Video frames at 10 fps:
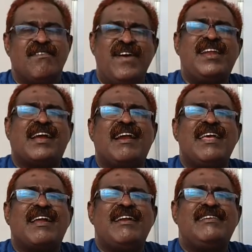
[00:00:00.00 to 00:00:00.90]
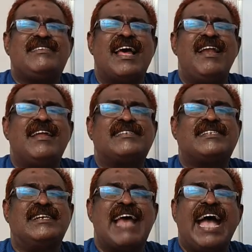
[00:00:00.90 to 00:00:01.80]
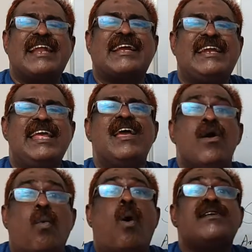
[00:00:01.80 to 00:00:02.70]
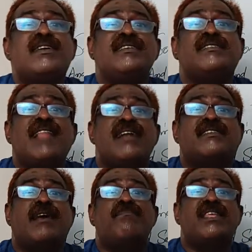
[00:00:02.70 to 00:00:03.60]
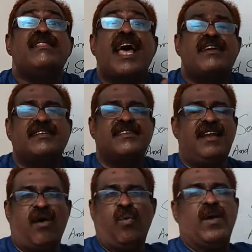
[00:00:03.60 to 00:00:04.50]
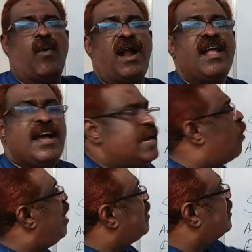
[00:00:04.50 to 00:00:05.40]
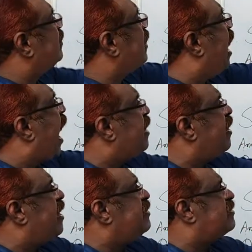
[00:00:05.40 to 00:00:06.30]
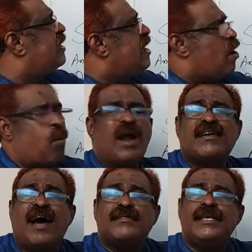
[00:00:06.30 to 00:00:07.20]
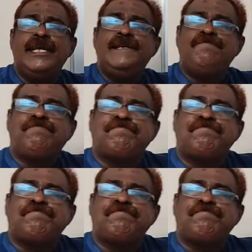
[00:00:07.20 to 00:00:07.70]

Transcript: very clearly tell us directly what is that something that doesn't love a wall. Now let us analyze what are the